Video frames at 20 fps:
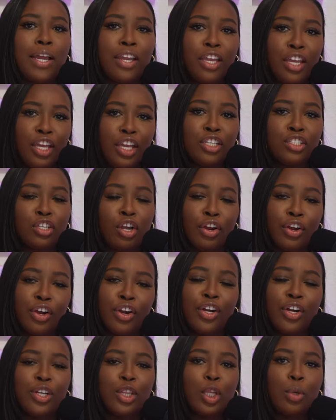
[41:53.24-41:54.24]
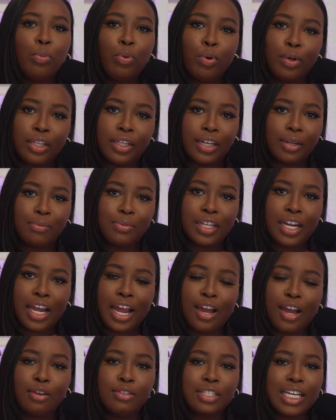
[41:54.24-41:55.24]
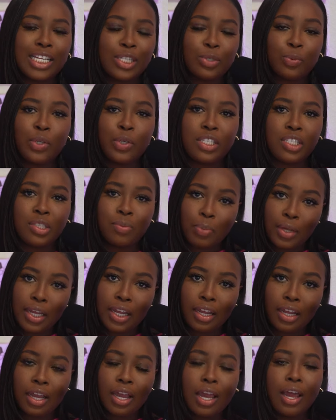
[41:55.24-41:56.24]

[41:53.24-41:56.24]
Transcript: kids are currently pulling up to the house as we speak.